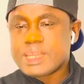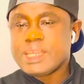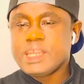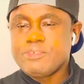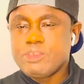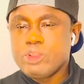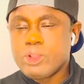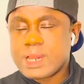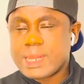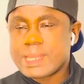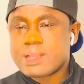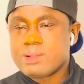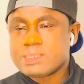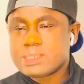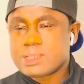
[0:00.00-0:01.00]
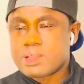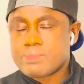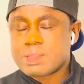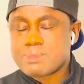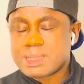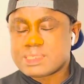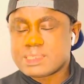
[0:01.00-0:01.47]
If you click on the
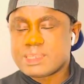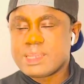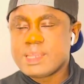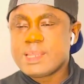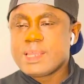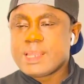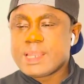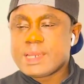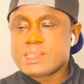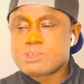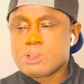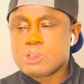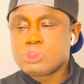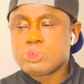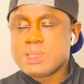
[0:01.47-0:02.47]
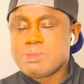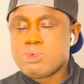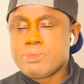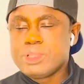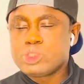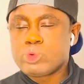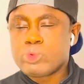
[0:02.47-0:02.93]
comment button, it is going to enable
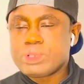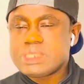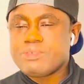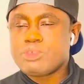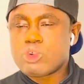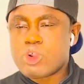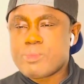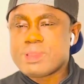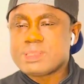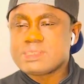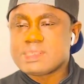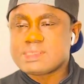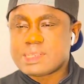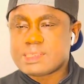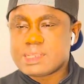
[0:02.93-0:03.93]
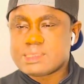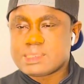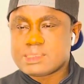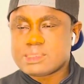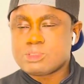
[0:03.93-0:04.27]
me to receive your comments and suggestions.